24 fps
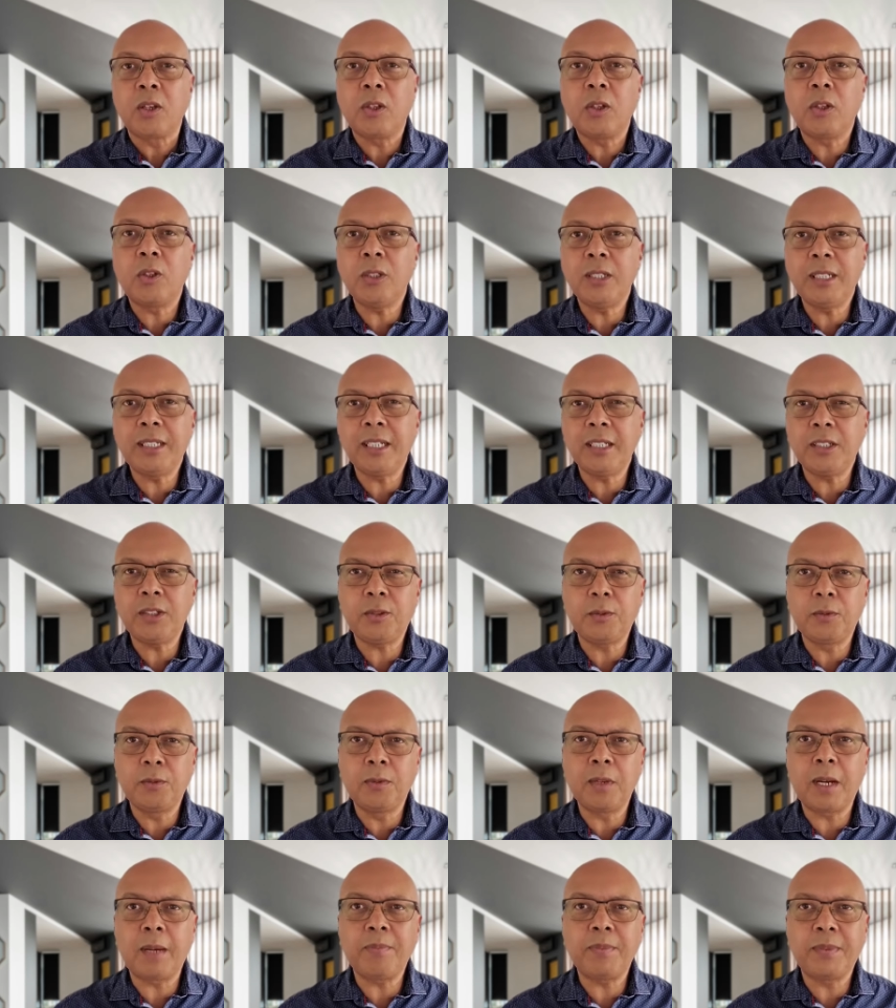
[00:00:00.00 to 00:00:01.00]
could
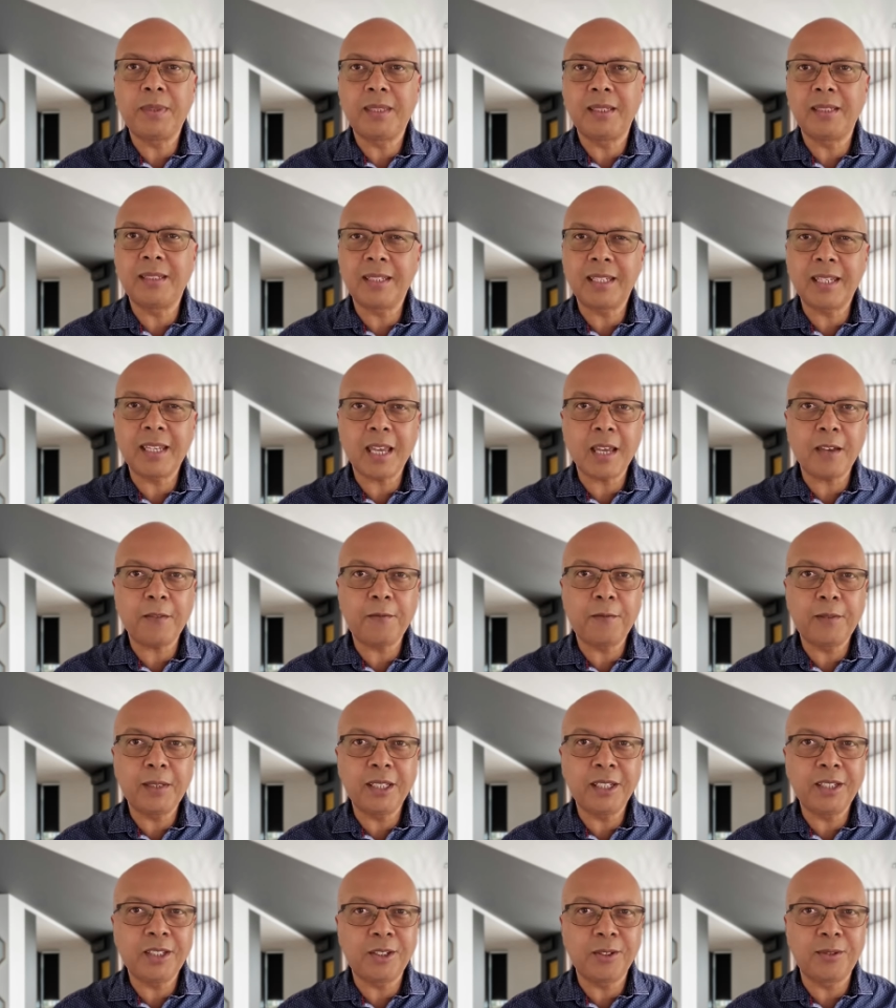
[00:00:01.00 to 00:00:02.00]
disrupt this
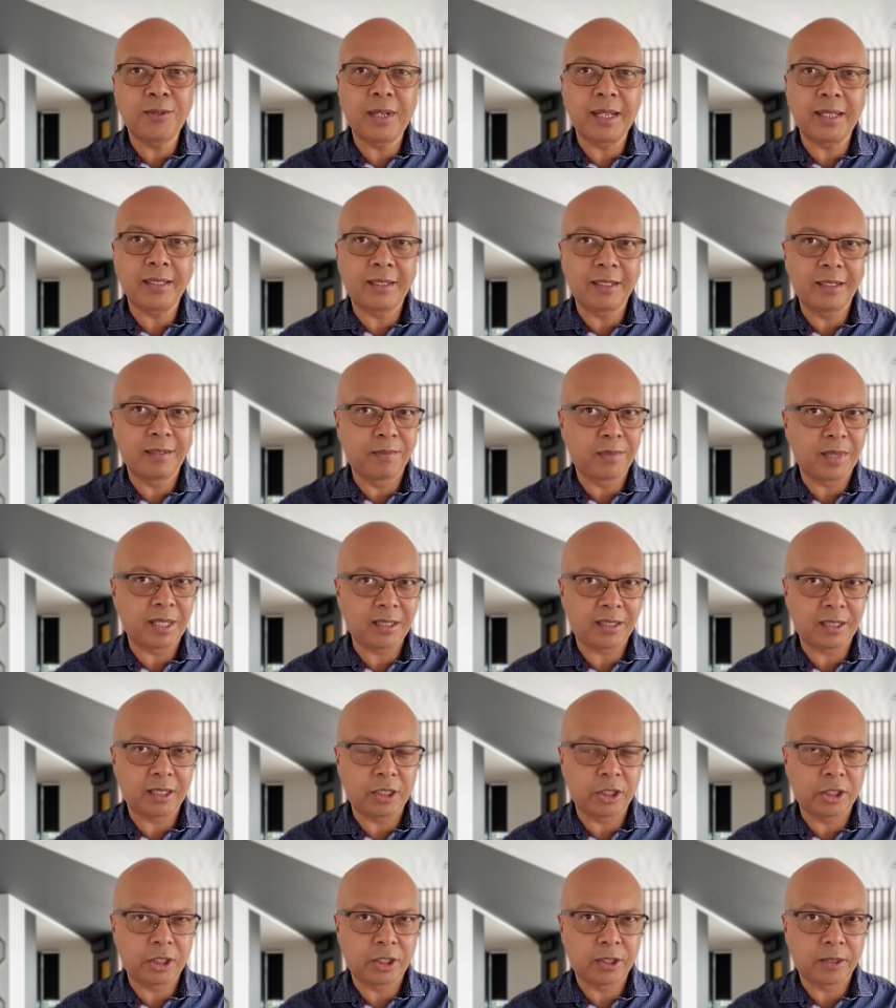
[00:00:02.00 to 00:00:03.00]
carefully curated
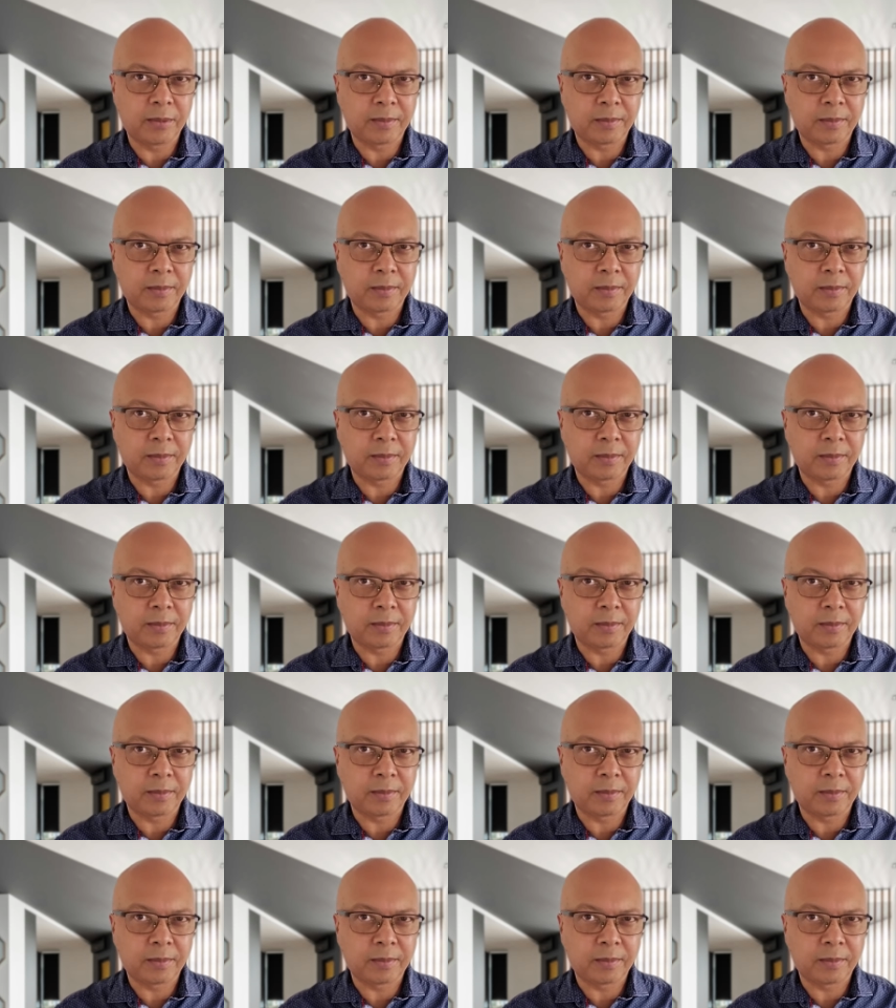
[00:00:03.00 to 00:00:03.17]
message.